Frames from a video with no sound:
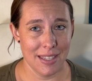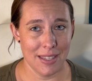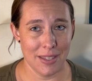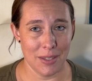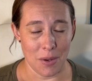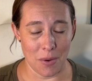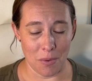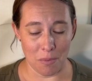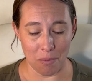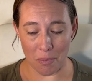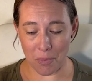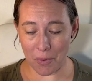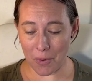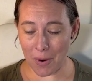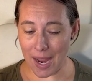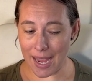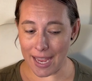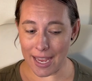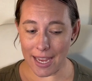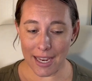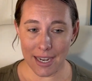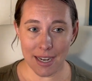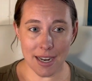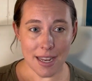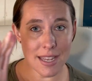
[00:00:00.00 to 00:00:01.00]
So
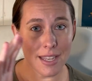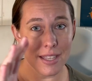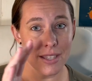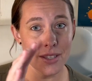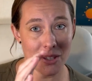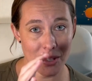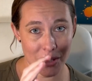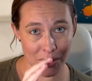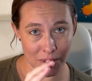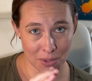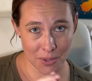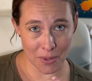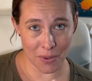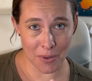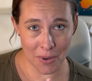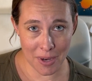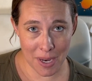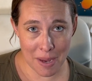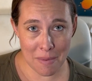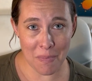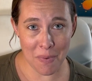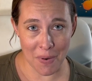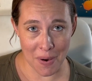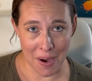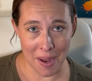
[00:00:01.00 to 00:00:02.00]
brain,
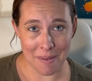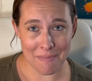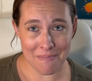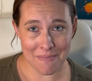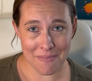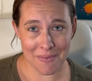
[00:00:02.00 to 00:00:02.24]
cerebrum.